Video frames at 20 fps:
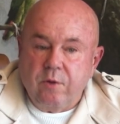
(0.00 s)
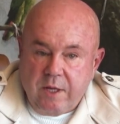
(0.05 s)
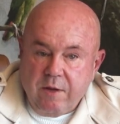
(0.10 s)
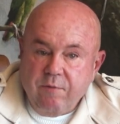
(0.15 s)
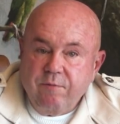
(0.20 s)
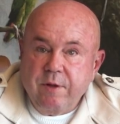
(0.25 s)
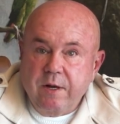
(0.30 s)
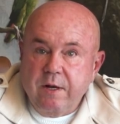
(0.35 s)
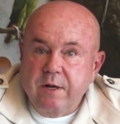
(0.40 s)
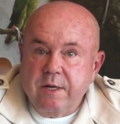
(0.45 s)

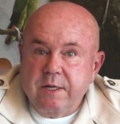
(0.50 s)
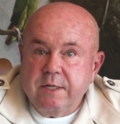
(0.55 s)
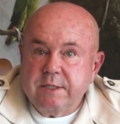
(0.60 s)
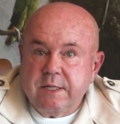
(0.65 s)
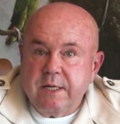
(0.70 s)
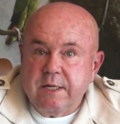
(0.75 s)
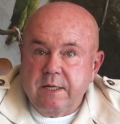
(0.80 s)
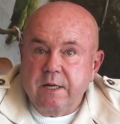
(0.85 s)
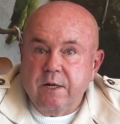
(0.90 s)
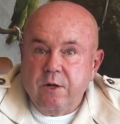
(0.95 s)
give the learners
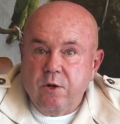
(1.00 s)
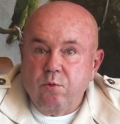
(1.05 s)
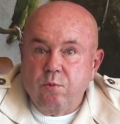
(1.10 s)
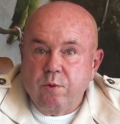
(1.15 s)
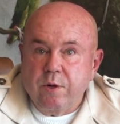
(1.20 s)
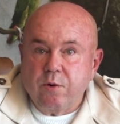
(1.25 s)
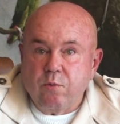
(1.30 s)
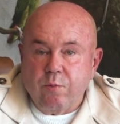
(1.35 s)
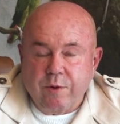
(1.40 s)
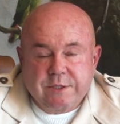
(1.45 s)
that didn't
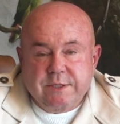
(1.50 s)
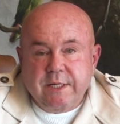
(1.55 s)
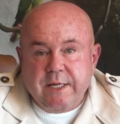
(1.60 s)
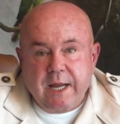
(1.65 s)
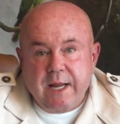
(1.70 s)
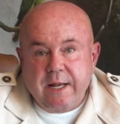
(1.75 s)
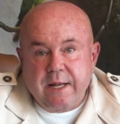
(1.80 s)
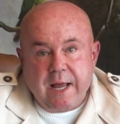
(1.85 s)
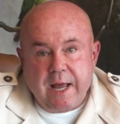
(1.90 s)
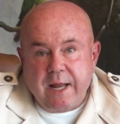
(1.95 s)
work once
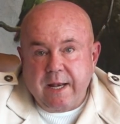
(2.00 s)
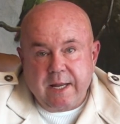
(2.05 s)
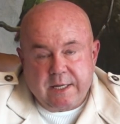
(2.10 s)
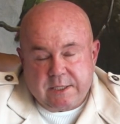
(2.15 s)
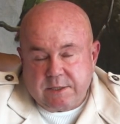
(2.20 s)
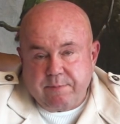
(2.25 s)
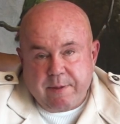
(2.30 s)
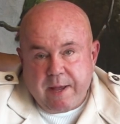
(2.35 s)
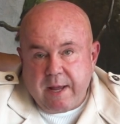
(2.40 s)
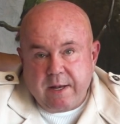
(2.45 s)
again an
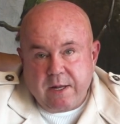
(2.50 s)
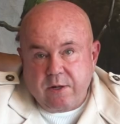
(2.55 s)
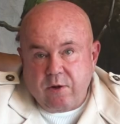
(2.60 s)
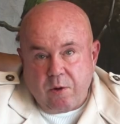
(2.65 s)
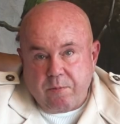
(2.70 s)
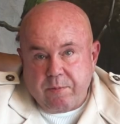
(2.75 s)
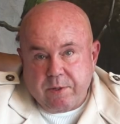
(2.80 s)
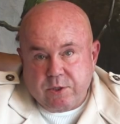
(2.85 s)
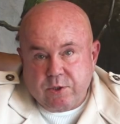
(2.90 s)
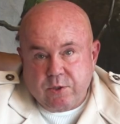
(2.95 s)
expanded
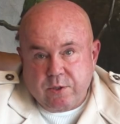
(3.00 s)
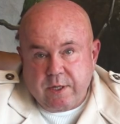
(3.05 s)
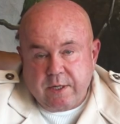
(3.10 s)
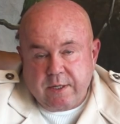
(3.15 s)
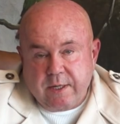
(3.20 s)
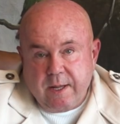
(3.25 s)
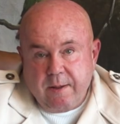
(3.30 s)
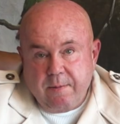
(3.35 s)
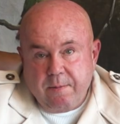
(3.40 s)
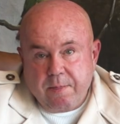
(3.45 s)

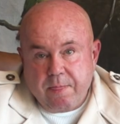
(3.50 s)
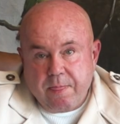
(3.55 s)
opportunity,